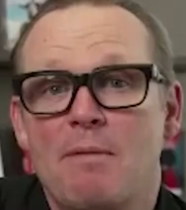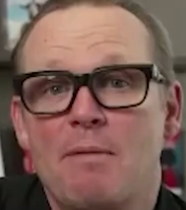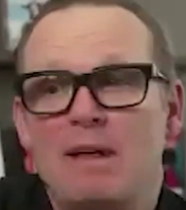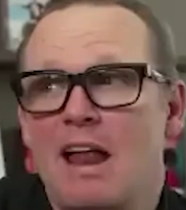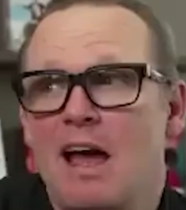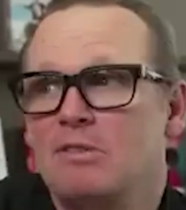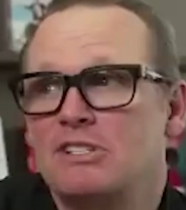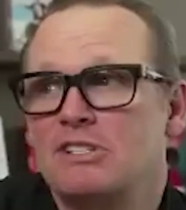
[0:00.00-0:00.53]
mean,
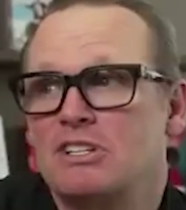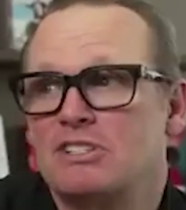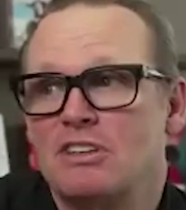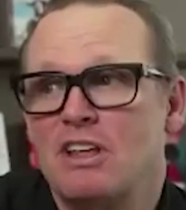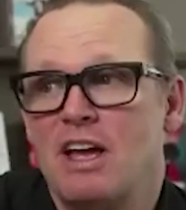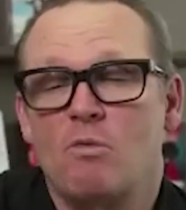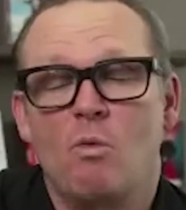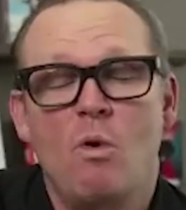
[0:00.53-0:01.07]
I was just
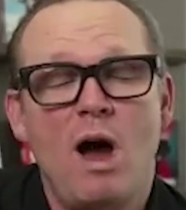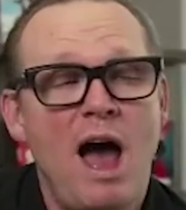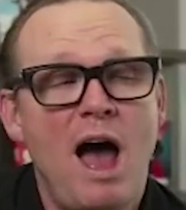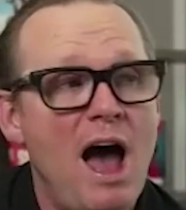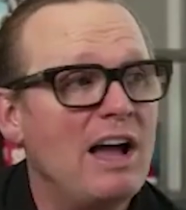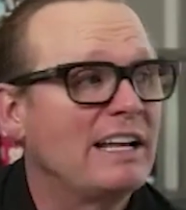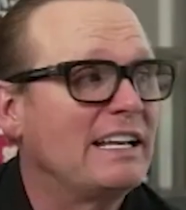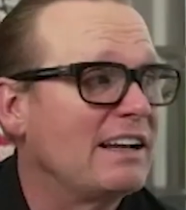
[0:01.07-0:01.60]
like,
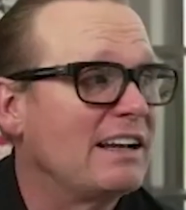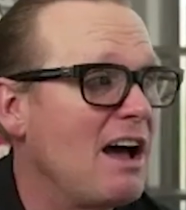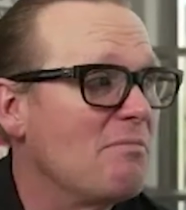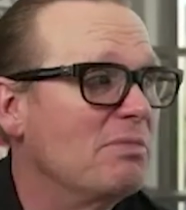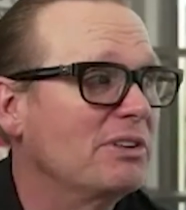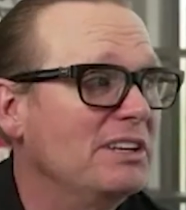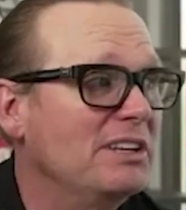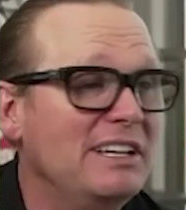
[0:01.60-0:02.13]
wow, I cannot
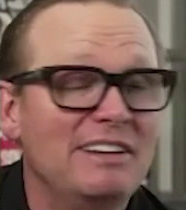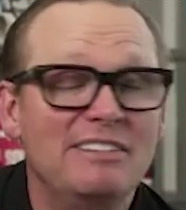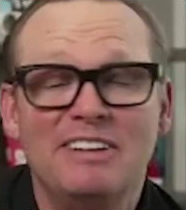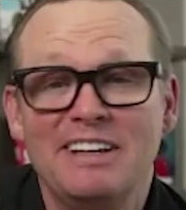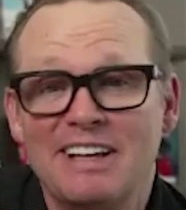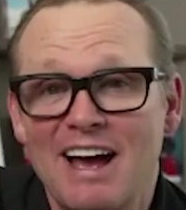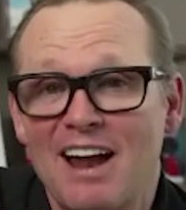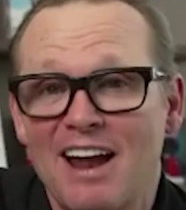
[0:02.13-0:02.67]
believe
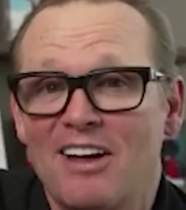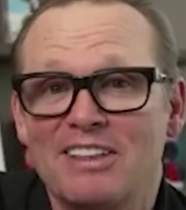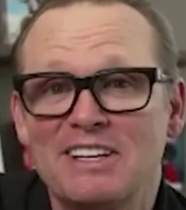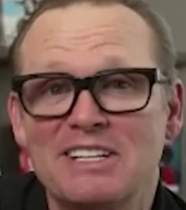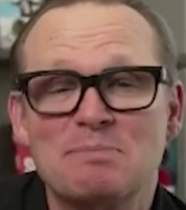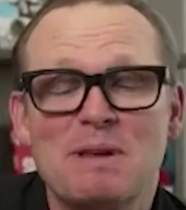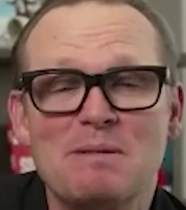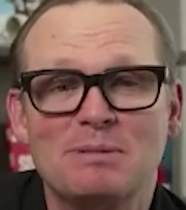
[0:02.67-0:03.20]
he got all
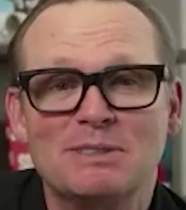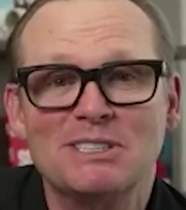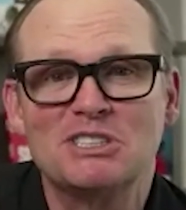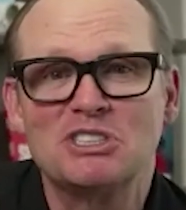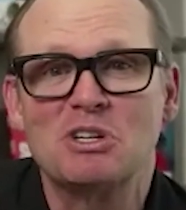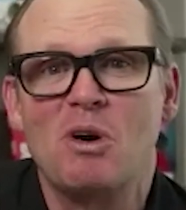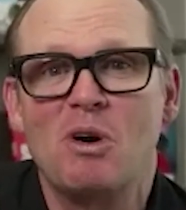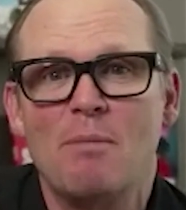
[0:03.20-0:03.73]
these people to
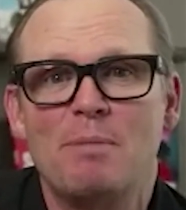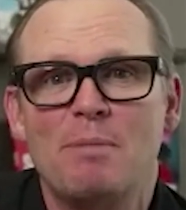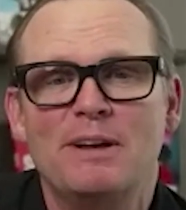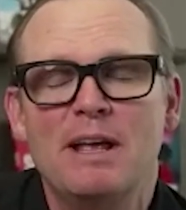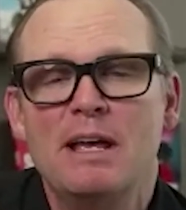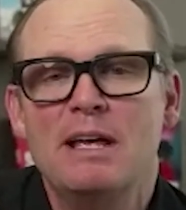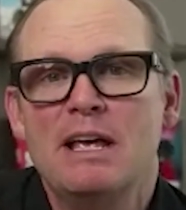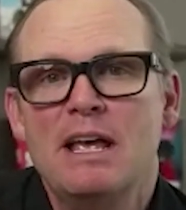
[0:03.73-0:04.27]
show up and
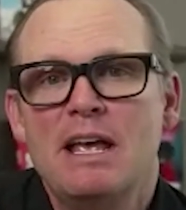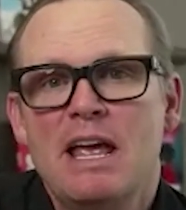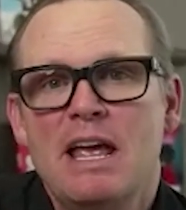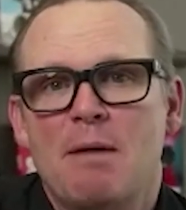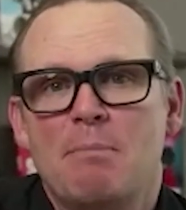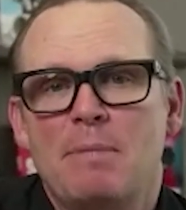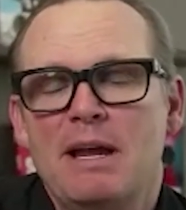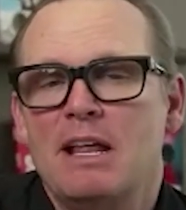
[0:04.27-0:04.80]

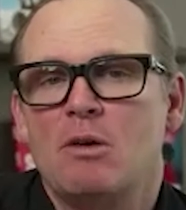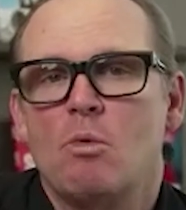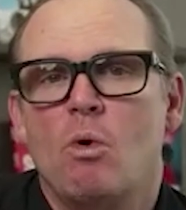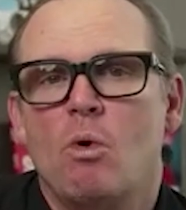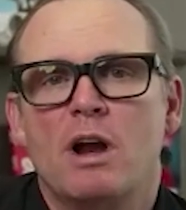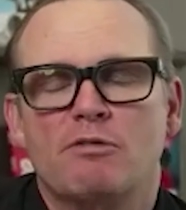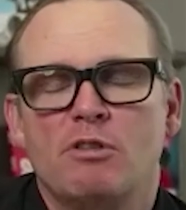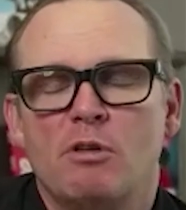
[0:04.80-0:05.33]
and meeting
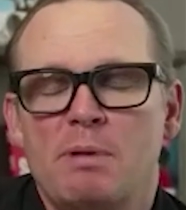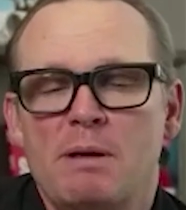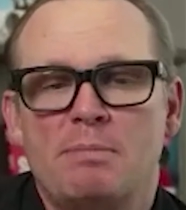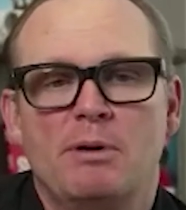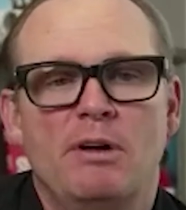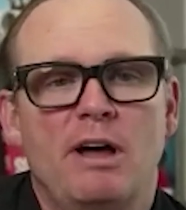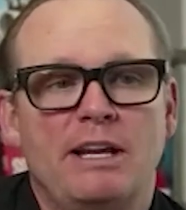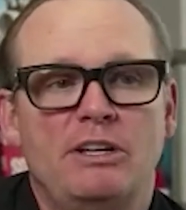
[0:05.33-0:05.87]
wonderful people
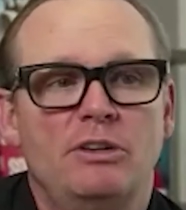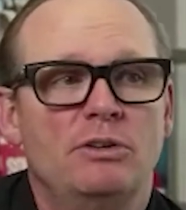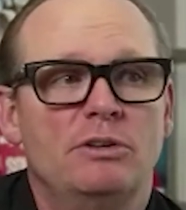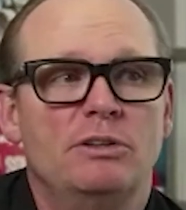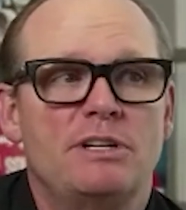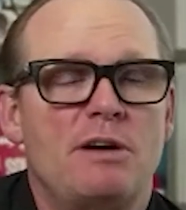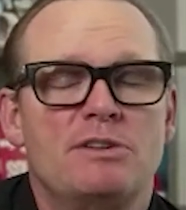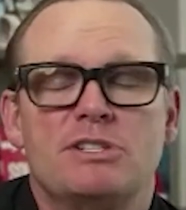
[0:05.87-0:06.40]
like you.
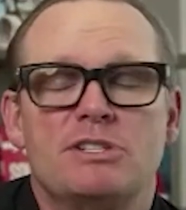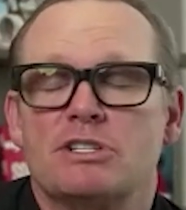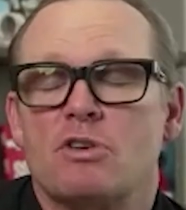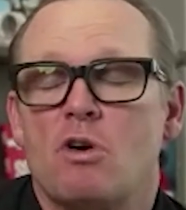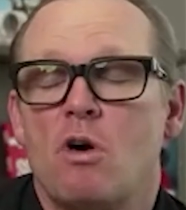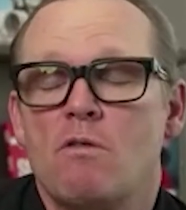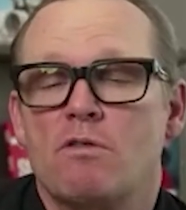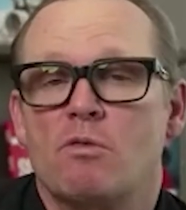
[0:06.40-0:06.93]
And I was just
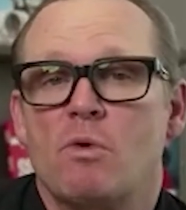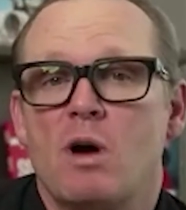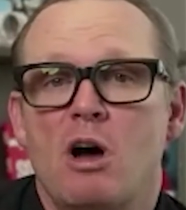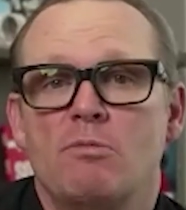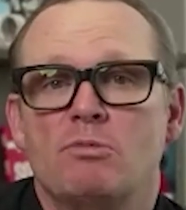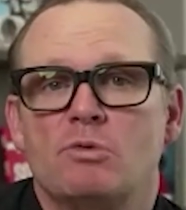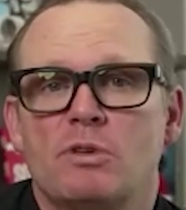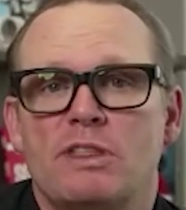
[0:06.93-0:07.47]

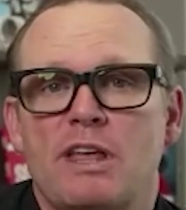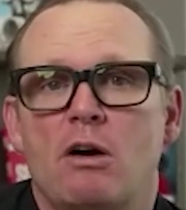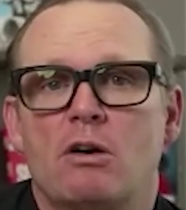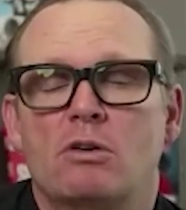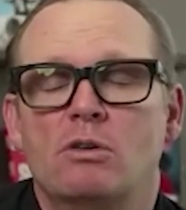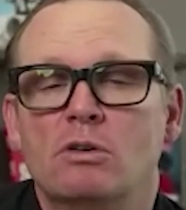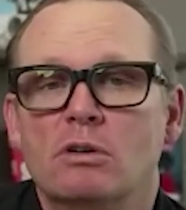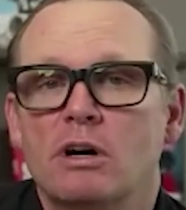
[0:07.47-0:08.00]
overwhelmed with how
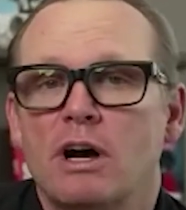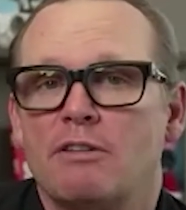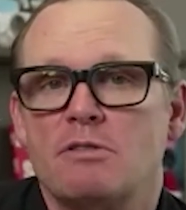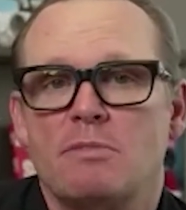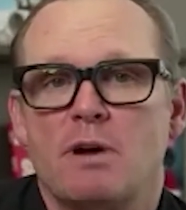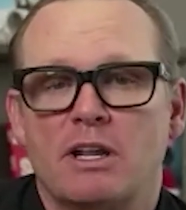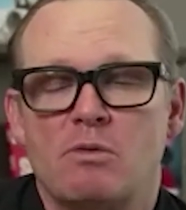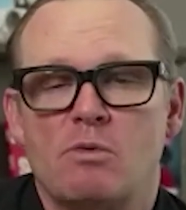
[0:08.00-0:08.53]
cool
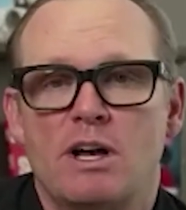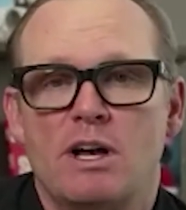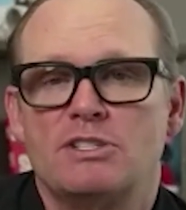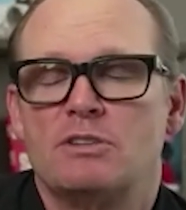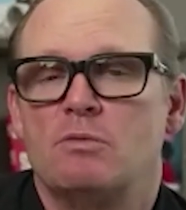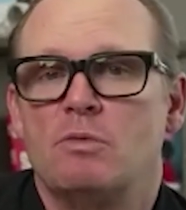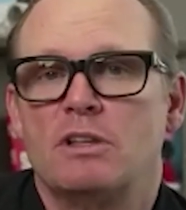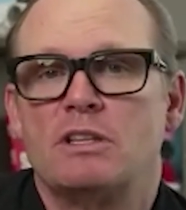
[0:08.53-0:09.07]
everybody was
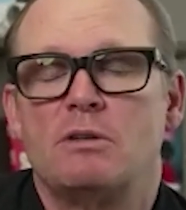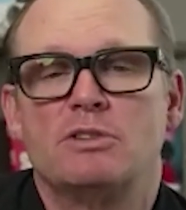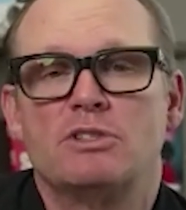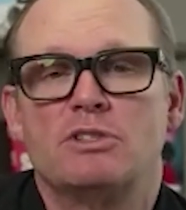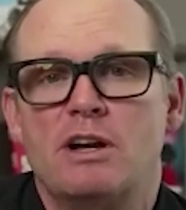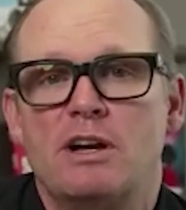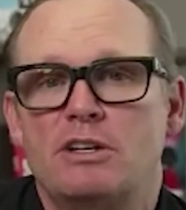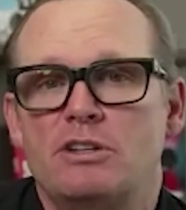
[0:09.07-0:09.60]
and what they were
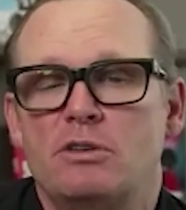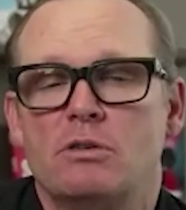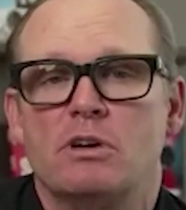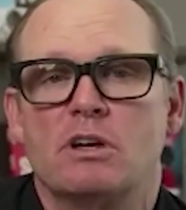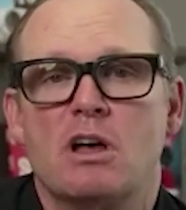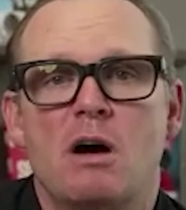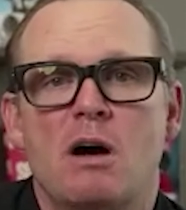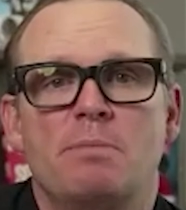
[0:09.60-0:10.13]
trying to do to
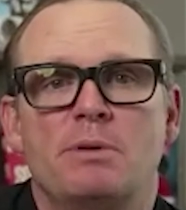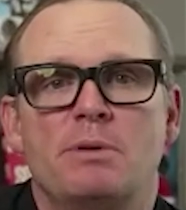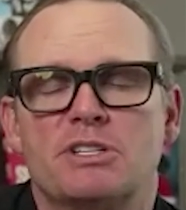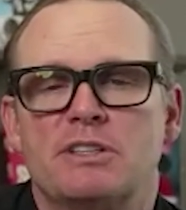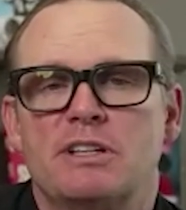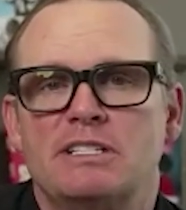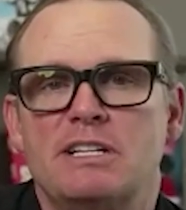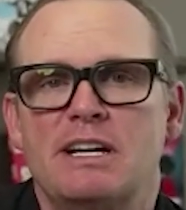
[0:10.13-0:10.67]
accomplish.
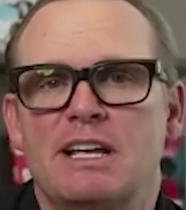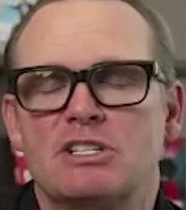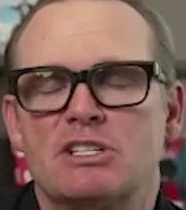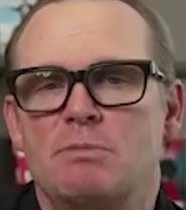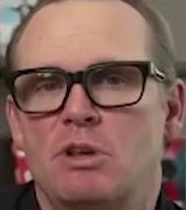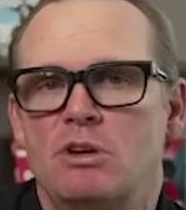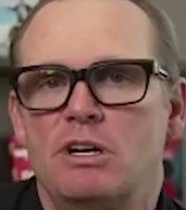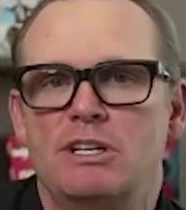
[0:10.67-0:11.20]
And the 10X
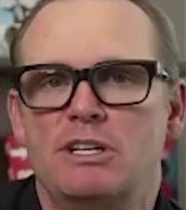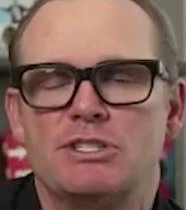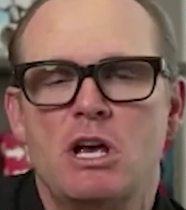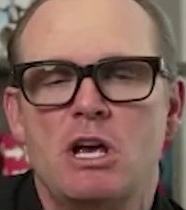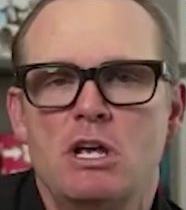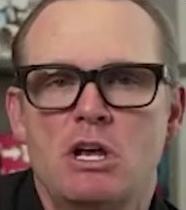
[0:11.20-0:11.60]
community is